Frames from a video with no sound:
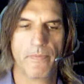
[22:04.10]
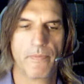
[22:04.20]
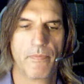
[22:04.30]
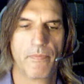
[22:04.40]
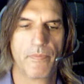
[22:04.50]

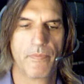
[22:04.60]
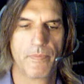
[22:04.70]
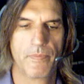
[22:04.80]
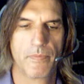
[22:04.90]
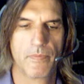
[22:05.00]

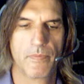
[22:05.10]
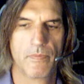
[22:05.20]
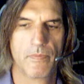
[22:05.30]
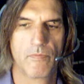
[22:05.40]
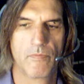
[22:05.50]

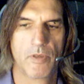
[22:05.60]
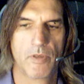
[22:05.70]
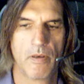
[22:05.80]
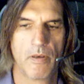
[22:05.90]
[no speech]